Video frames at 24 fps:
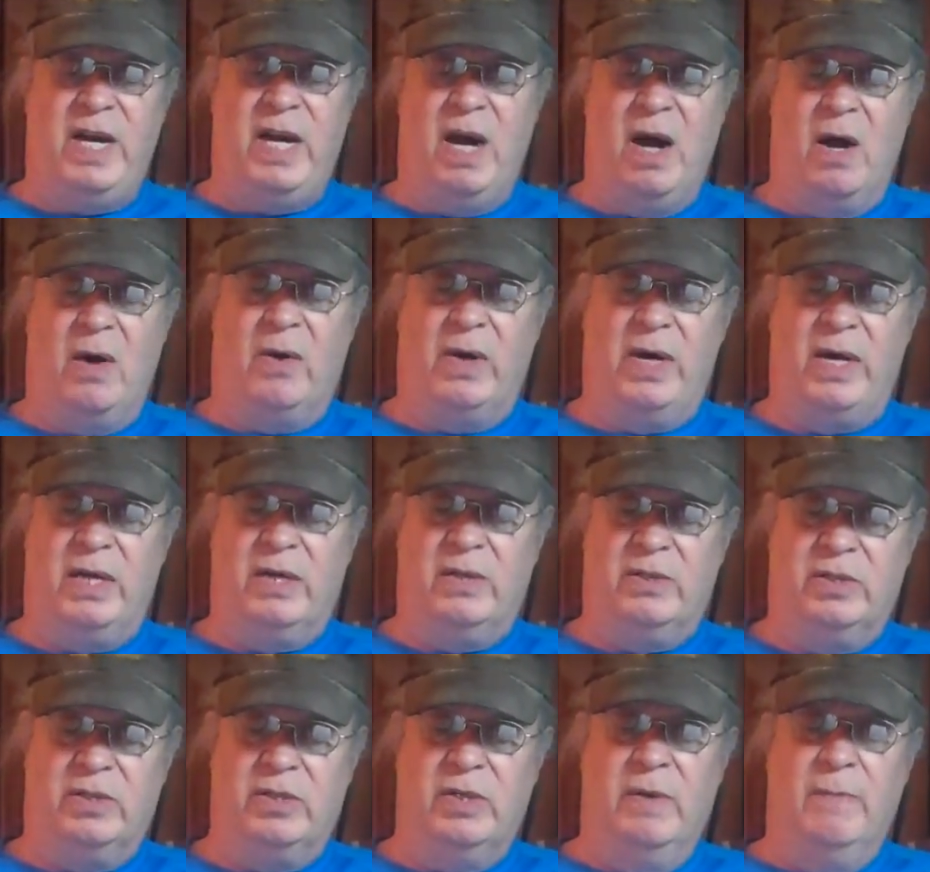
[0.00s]
the
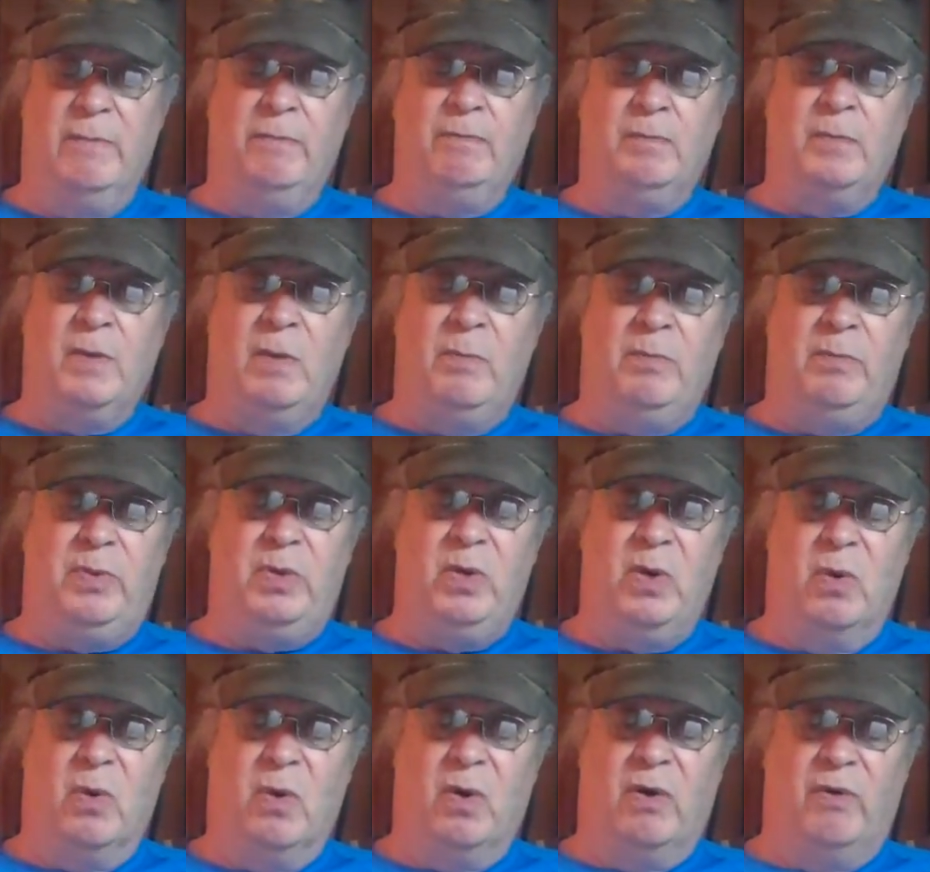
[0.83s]
Aryans,
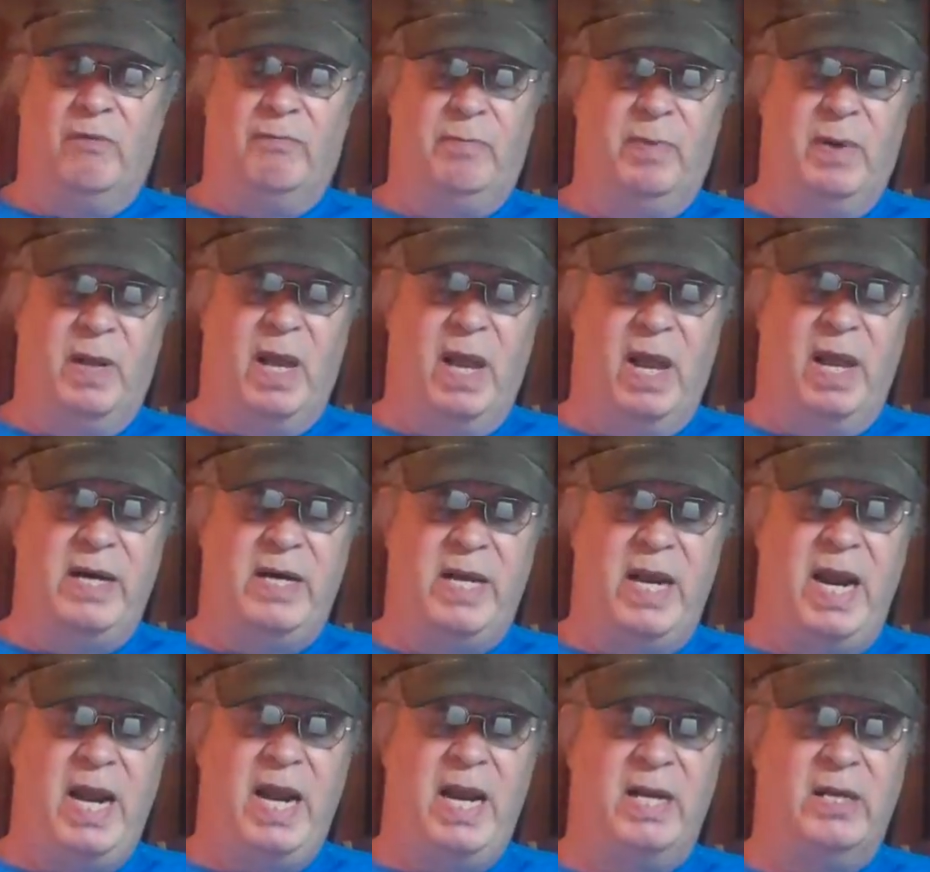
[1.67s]
pure of
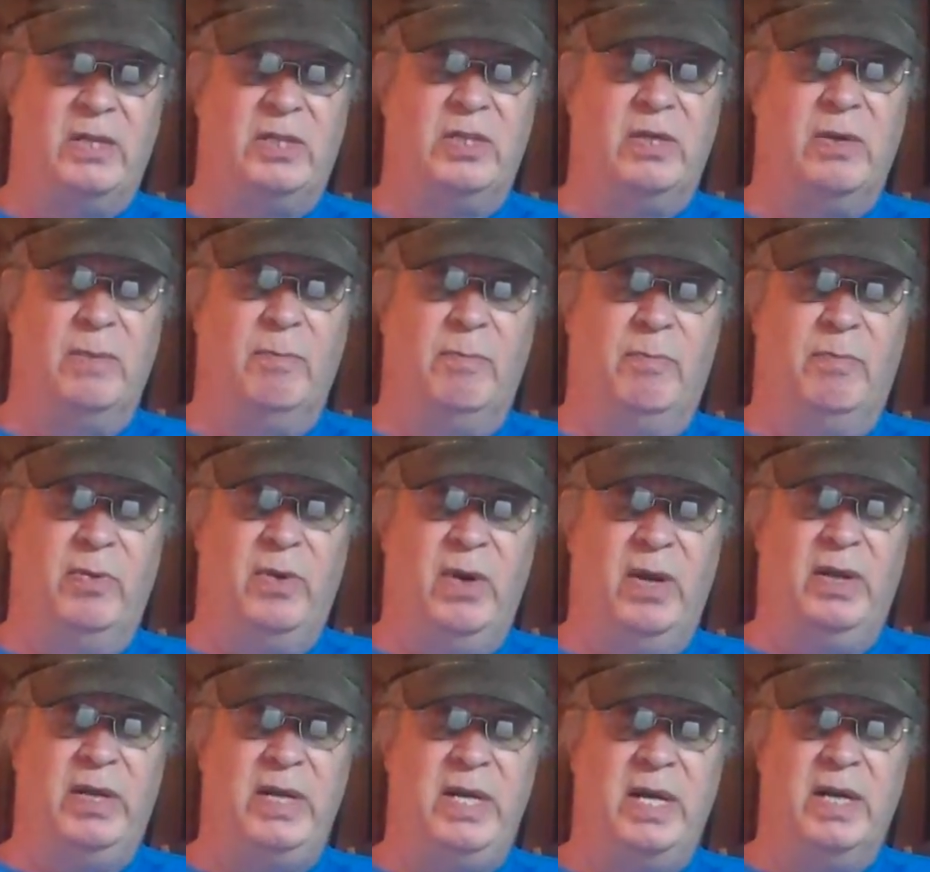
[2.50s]
blood, handsome,
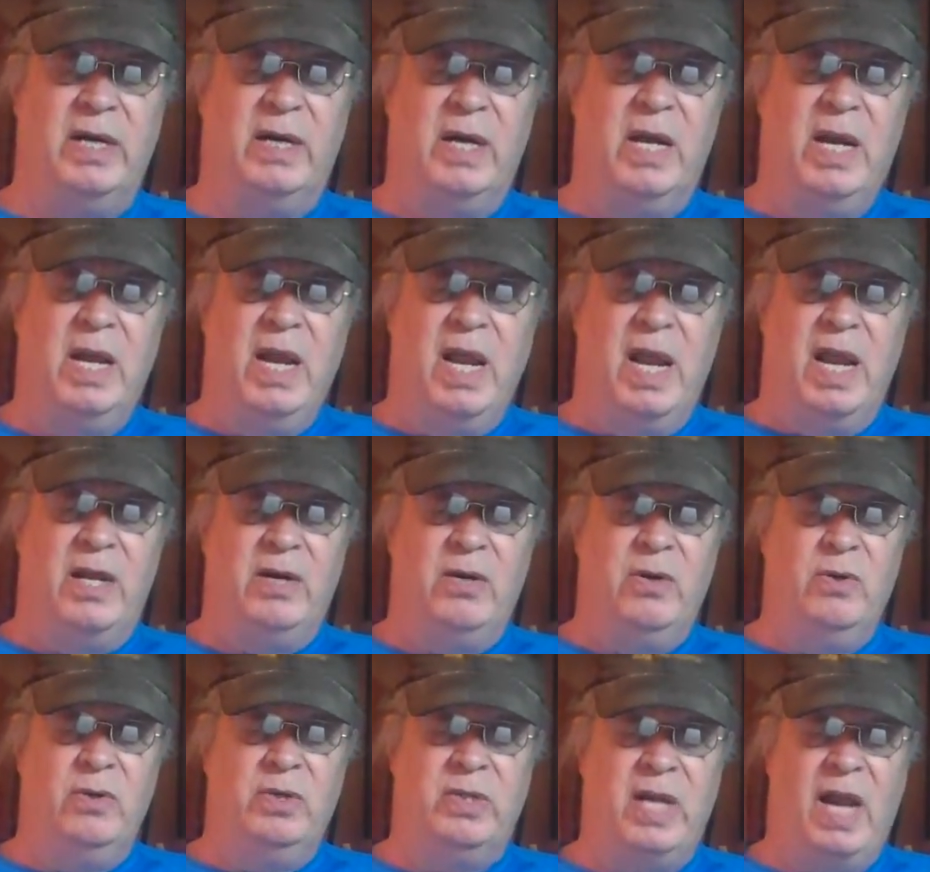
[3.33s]
brilliant,
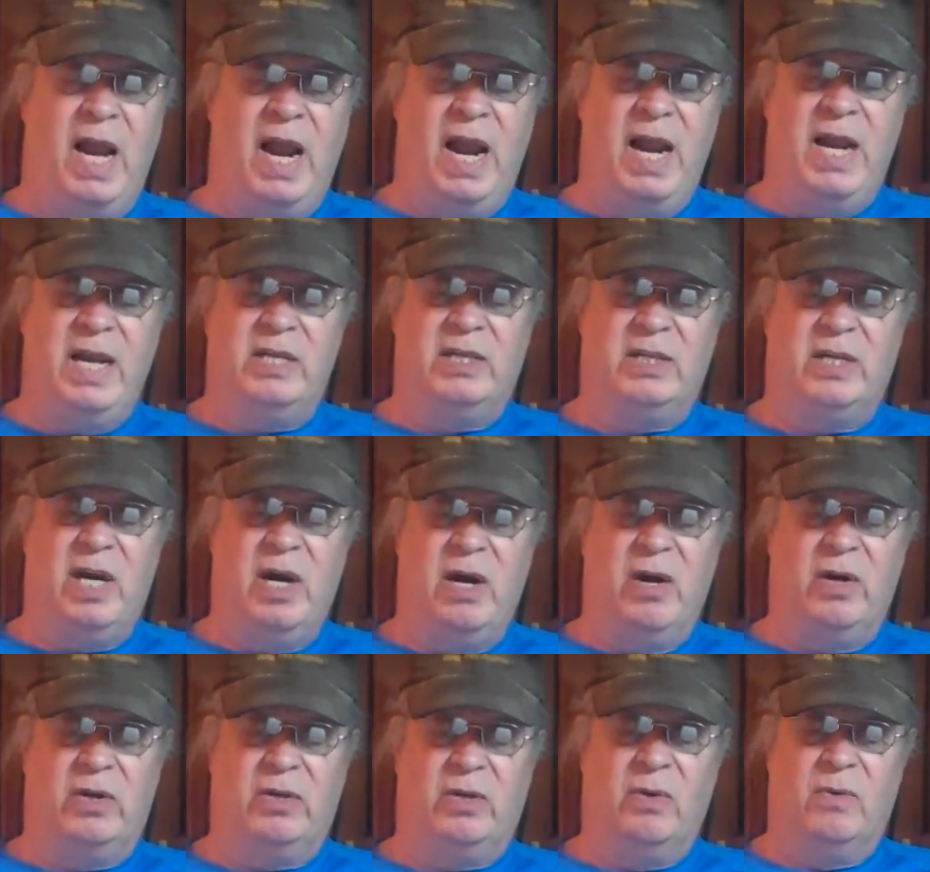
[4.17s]
and whose highest
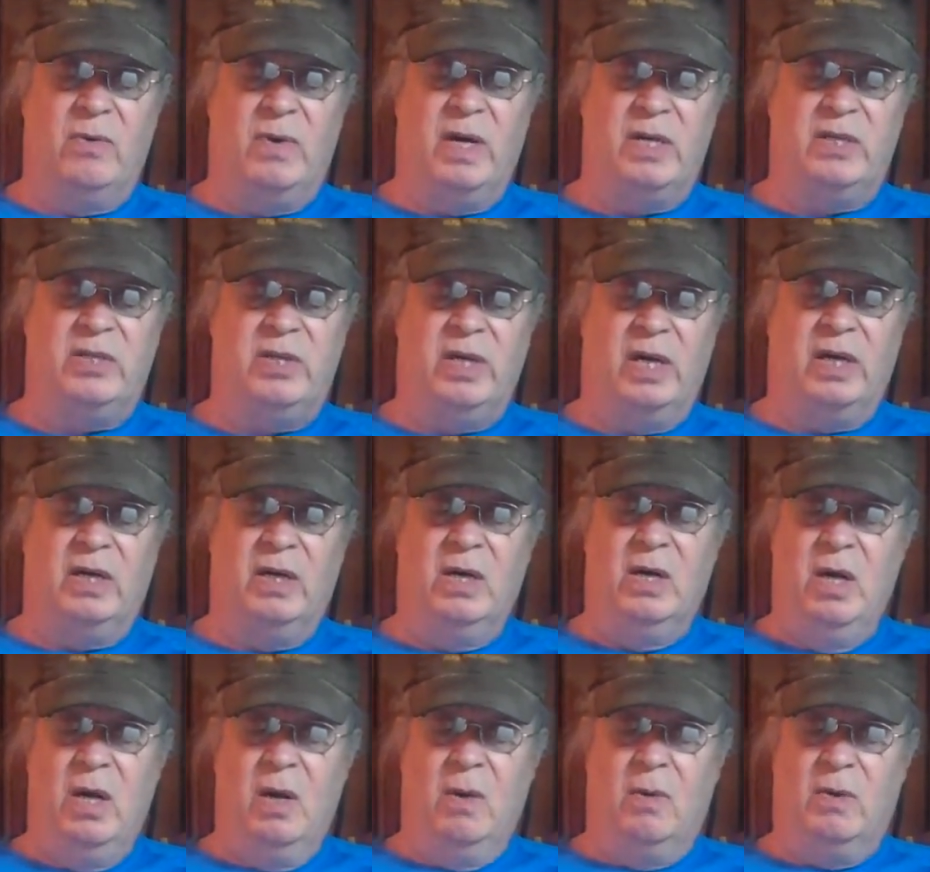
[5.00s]
characteristic
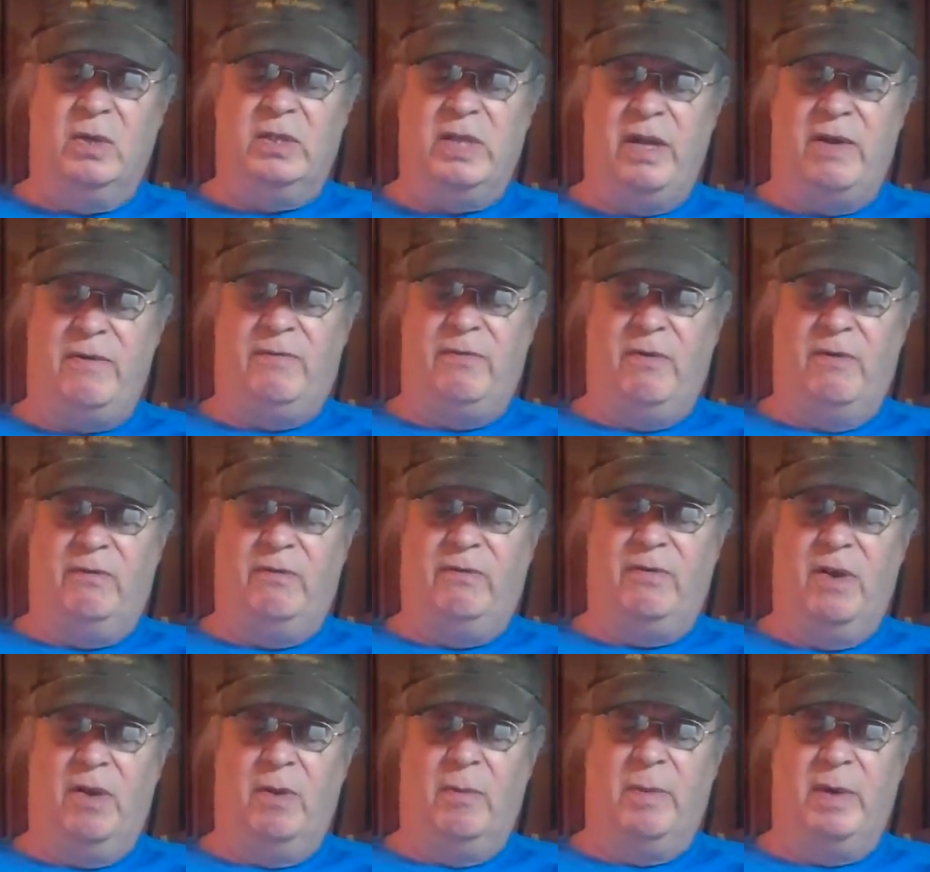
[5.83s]
was a
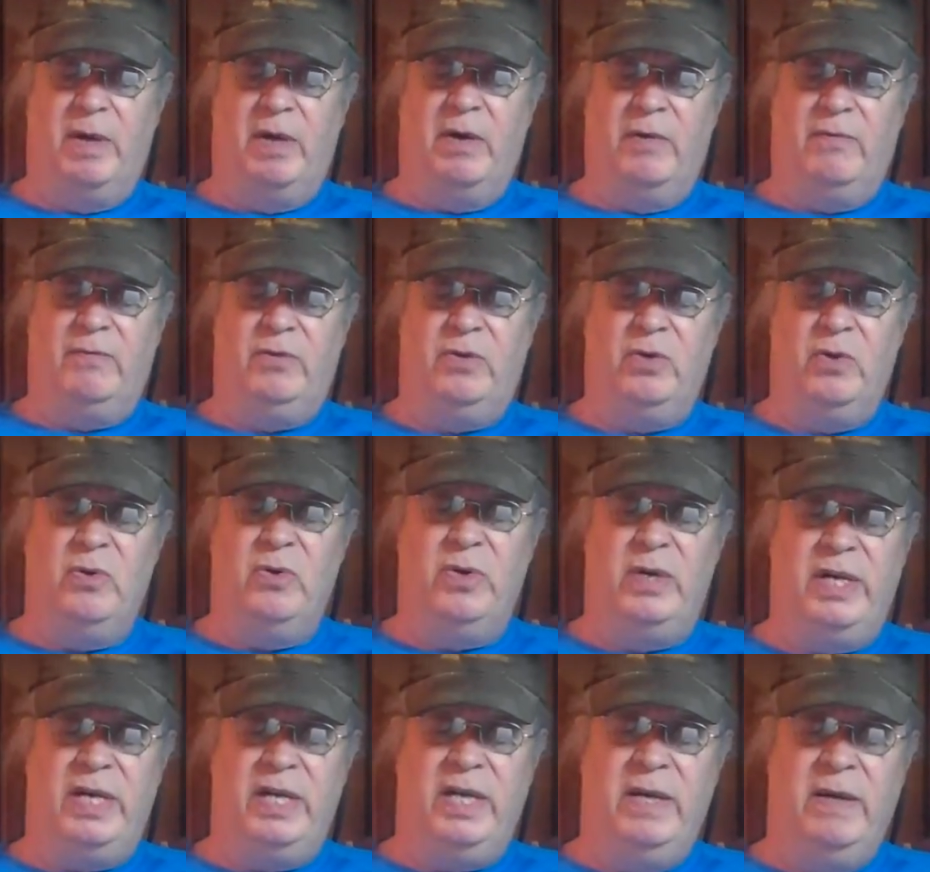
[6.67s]
fulfillment of
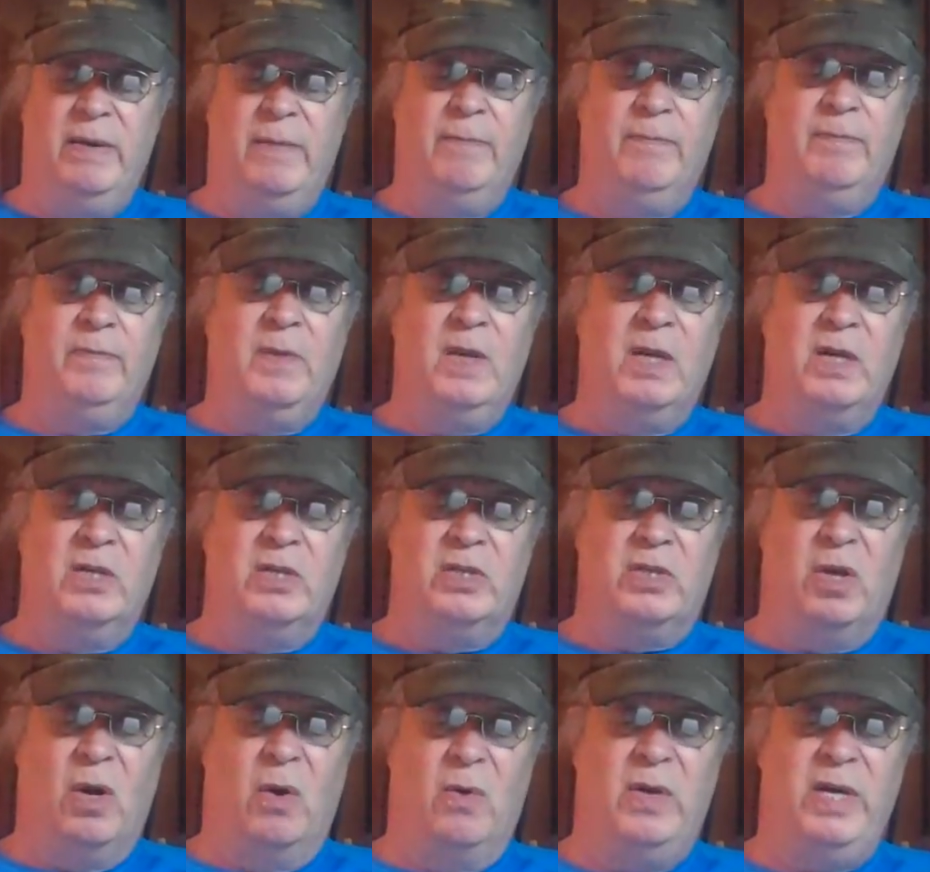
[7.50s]
duty.
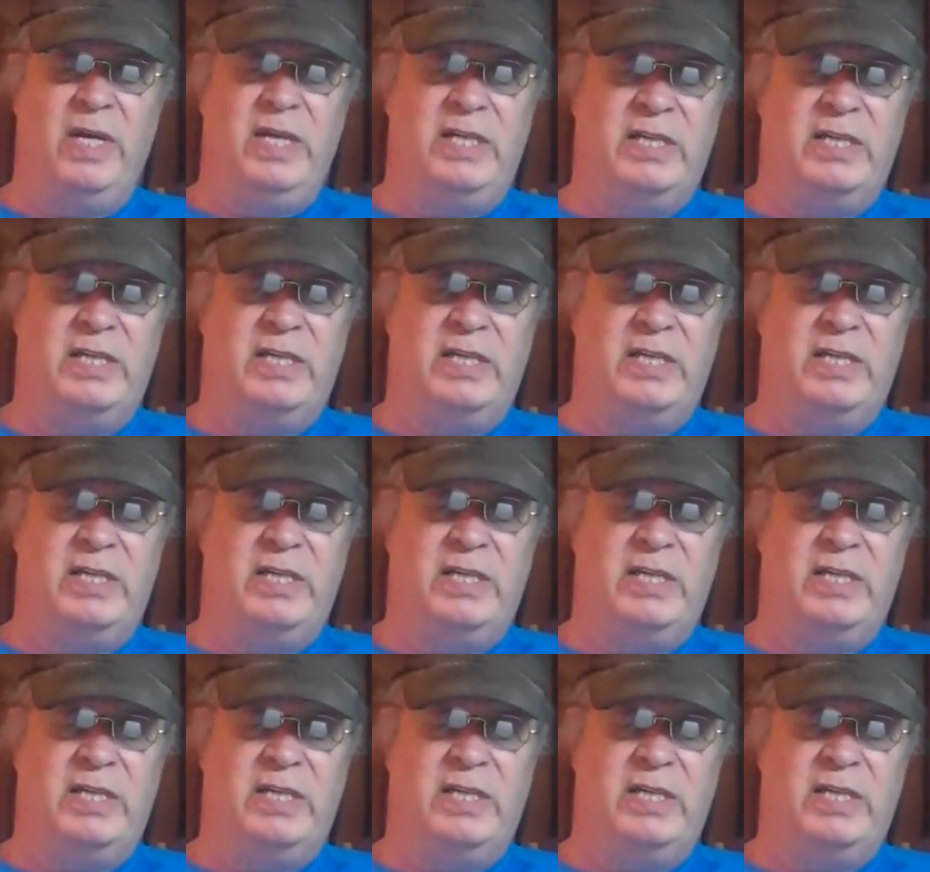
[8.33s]
So